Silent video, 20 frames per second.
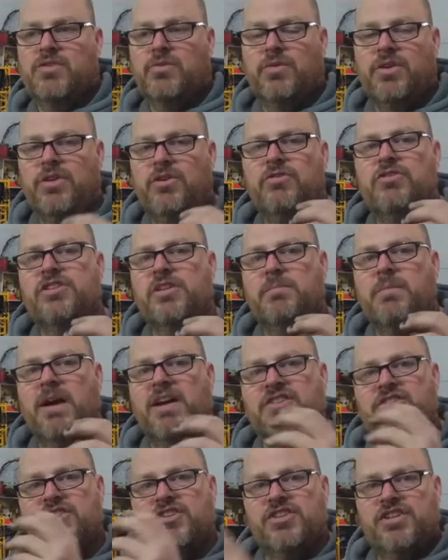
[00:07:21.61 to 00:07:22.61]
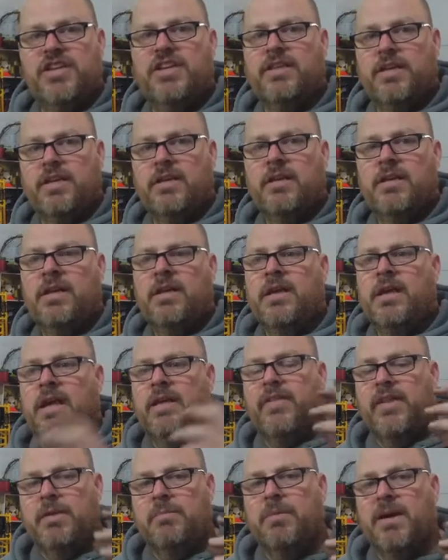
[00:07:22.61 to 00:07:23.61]
So he usually buys the sheathing, and
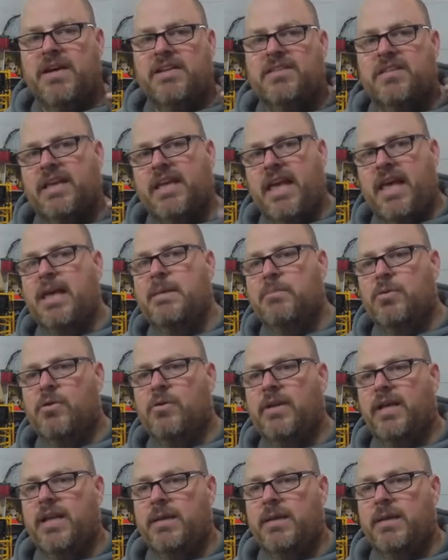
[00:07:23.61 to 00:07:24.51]
then he buys the cable,